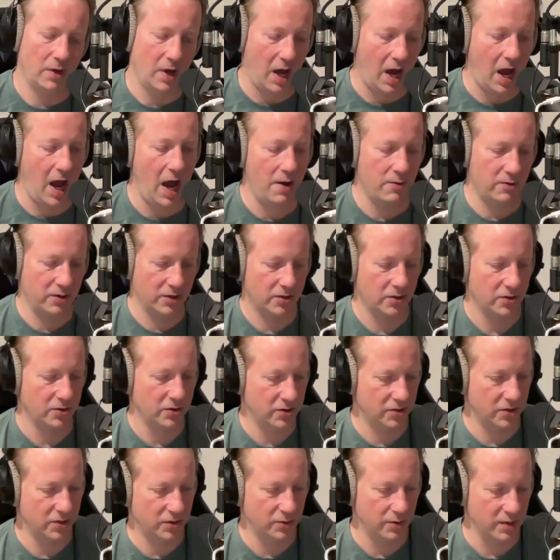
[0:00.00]
I want to turn
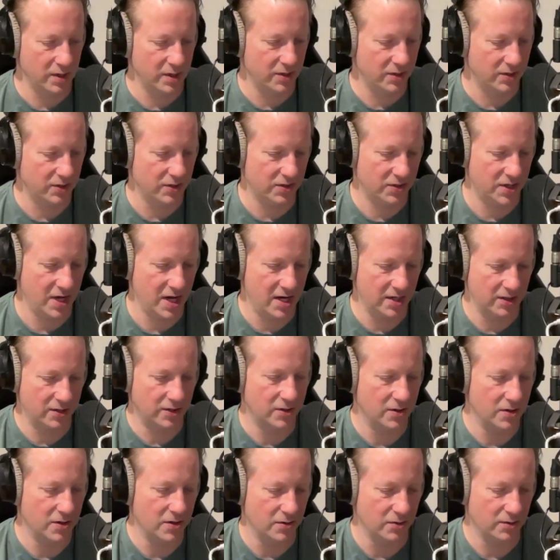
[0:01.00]
this into a sustained
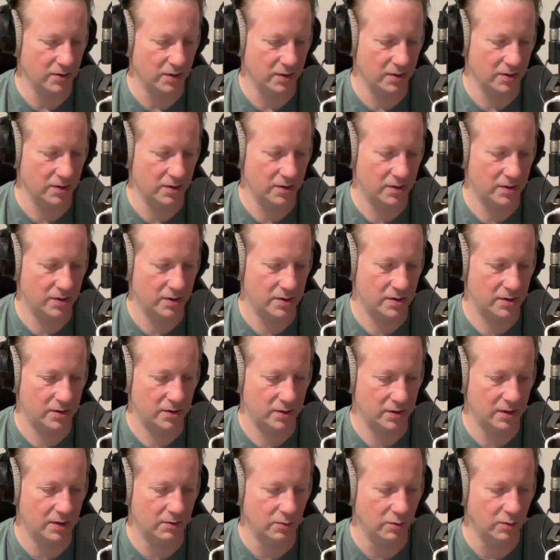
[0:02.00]
note
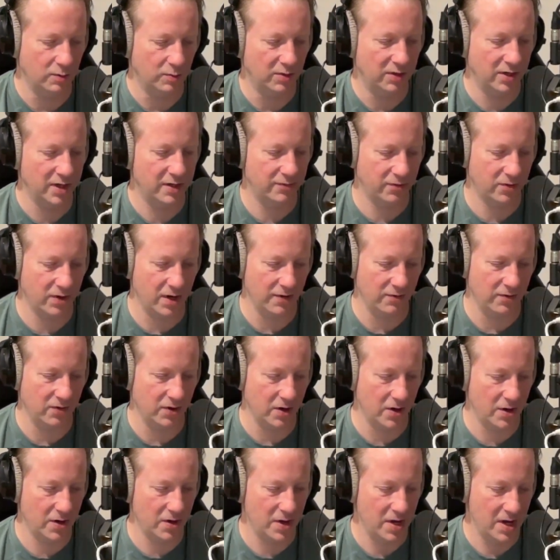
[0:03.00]
that will play
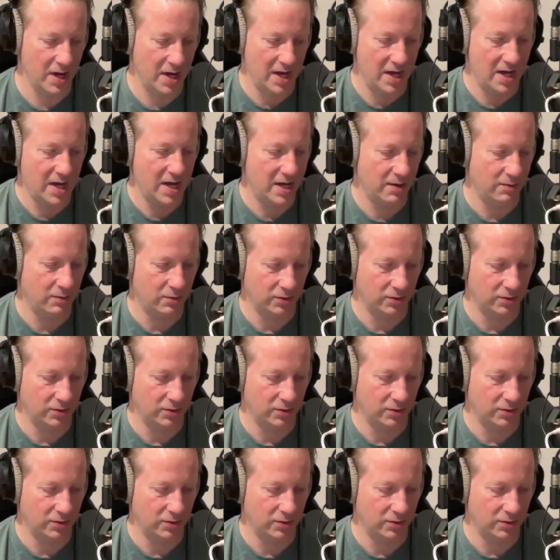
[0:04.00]
forever. We'll